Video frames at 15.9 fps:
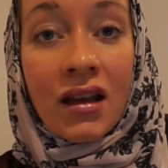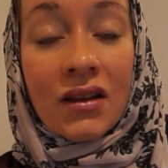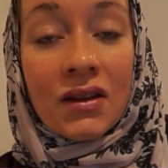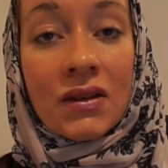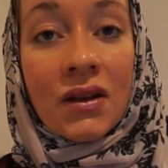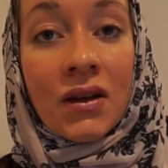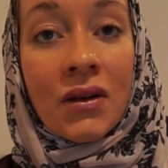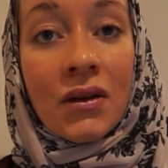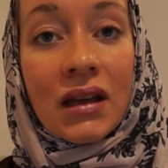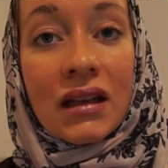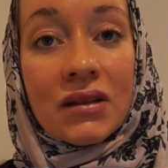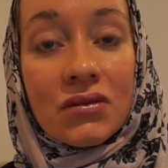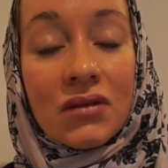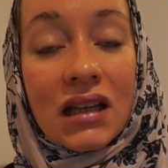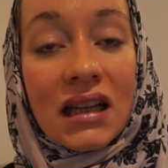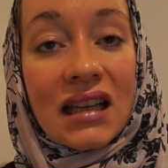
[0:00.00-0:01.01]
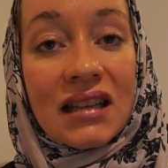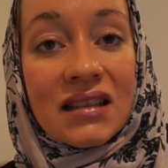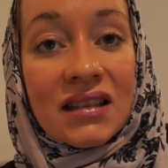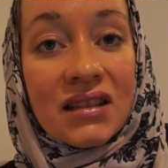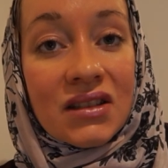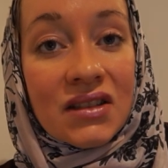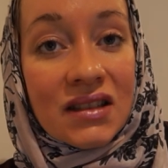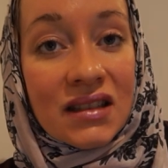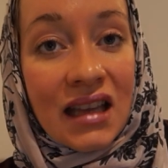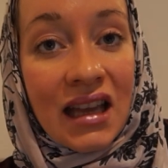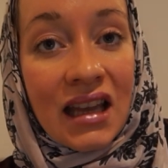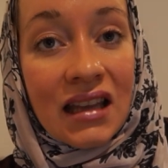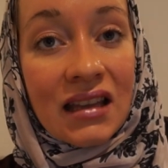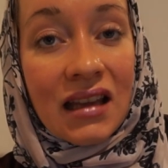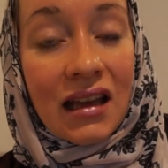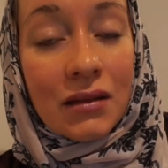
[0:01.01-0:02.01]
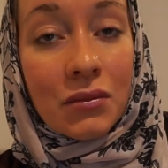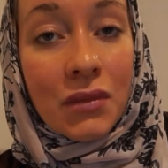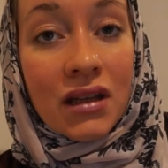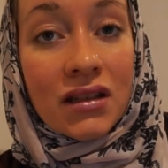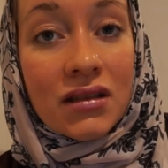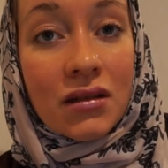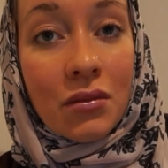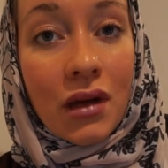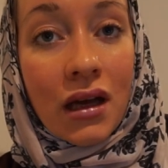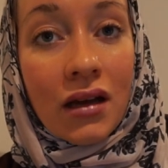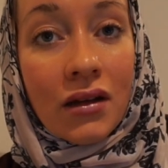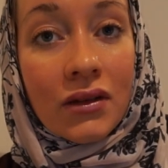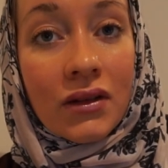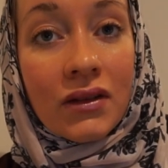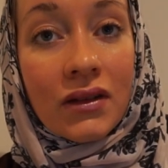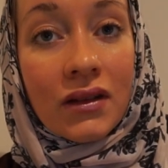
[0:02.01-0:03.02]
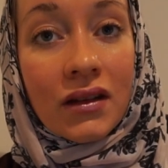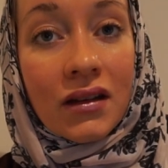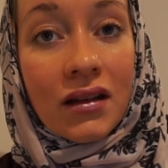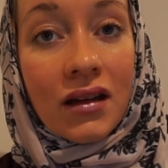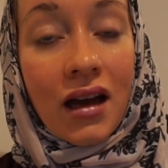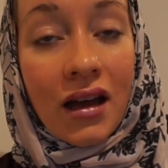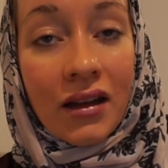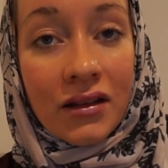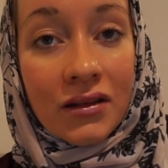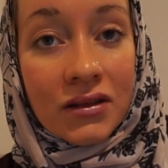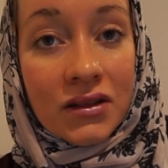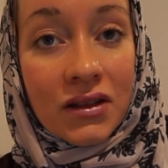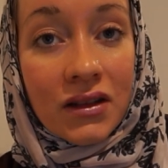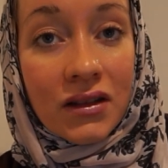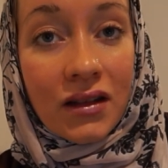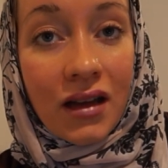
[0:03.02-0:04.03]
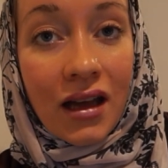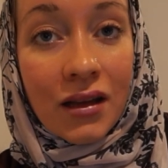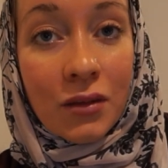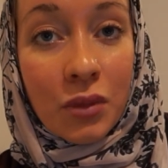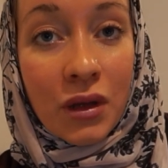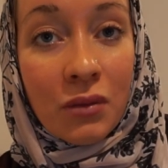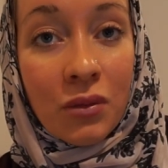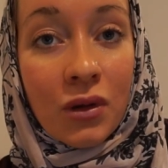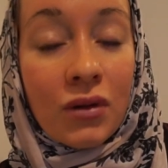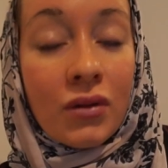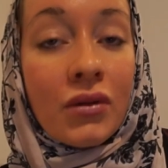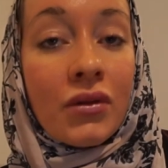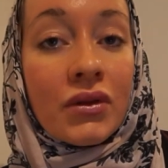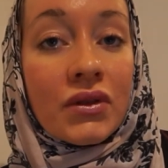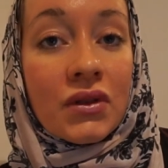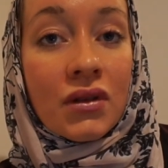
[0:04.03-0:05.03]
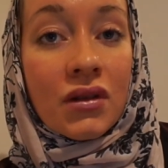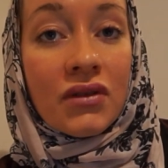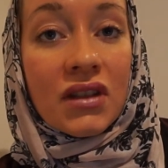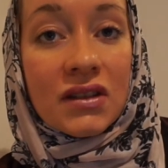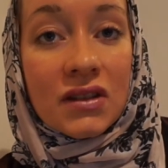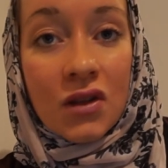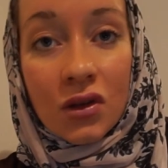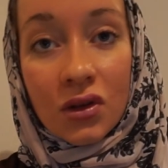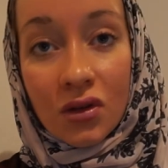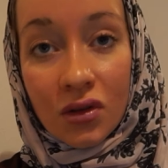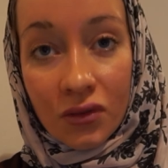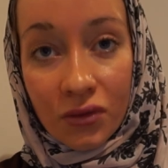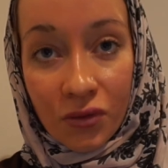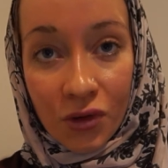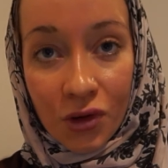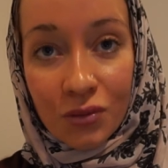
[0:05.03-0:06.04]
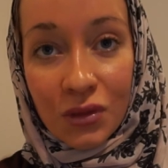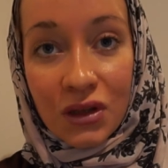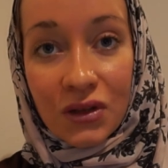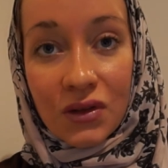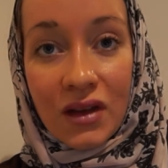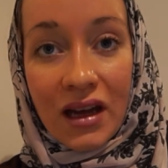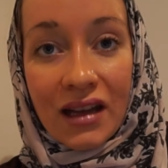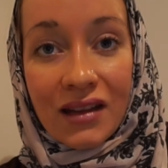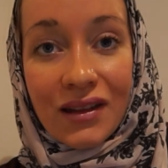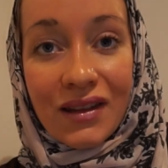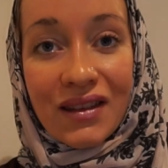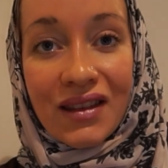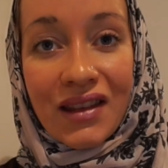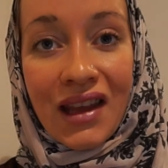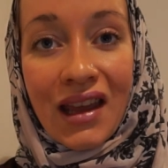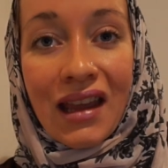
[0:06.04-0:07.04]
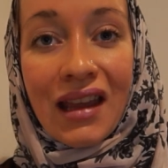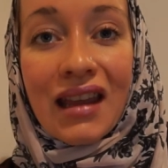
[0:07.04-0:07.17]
So it really isn't saying that much about other people who sort of is not conforming to that thing.